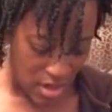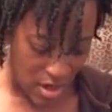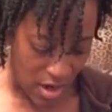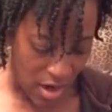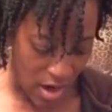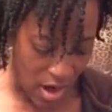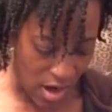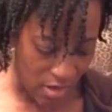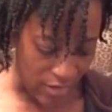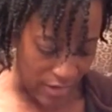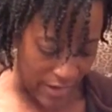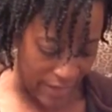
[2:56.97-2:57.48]

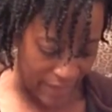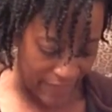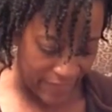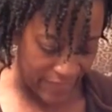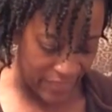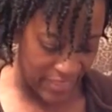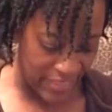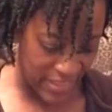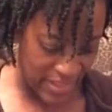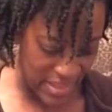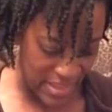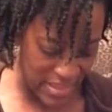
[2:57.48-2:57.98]
All right,
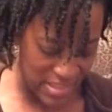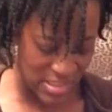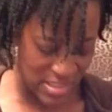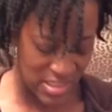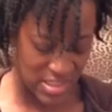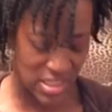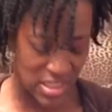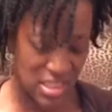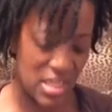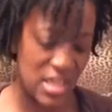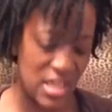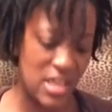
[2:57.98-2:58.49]
this
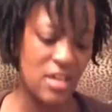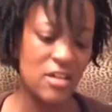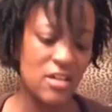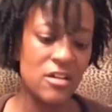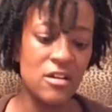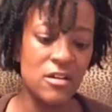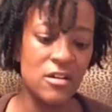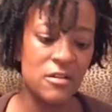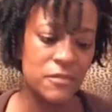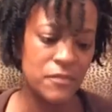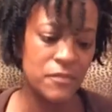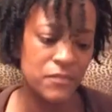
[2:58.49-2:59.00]

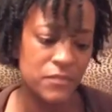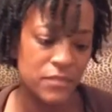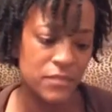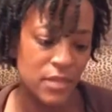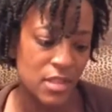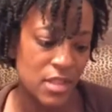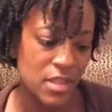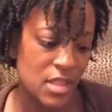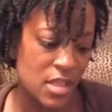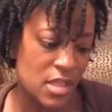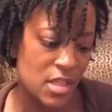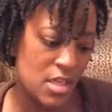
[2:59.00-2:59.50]
here
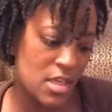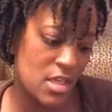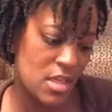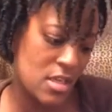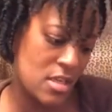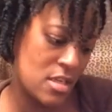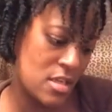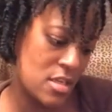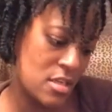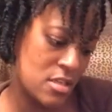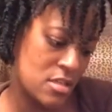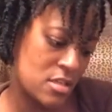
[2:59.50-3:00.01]

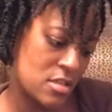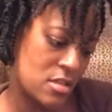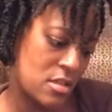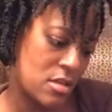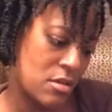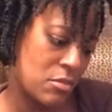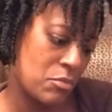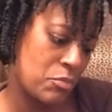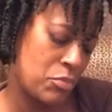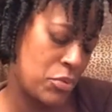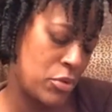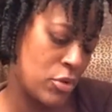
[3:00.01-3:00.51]
is
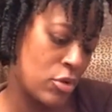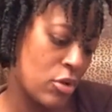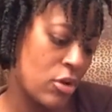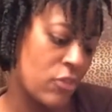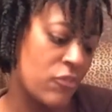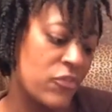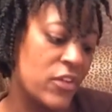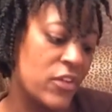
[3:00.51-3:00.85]
pure